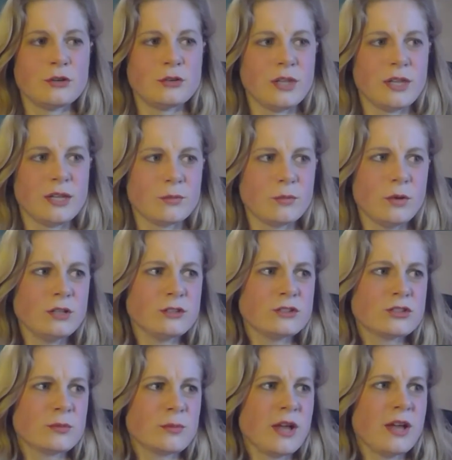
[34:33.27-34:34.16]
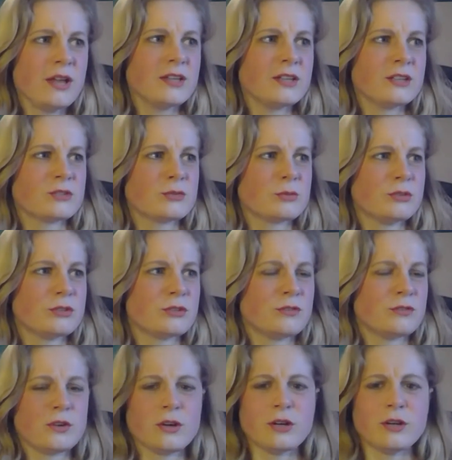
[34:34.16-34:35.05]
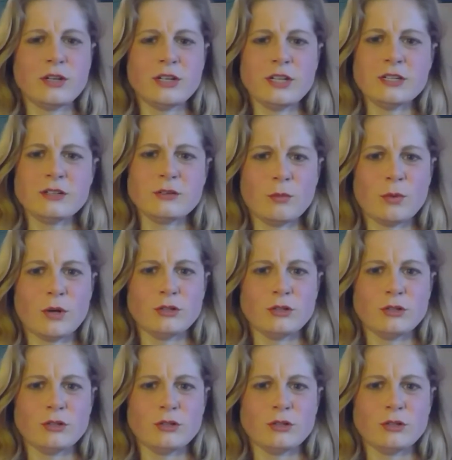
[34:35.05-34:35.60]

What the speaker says: like, well, Tobias was a very neat and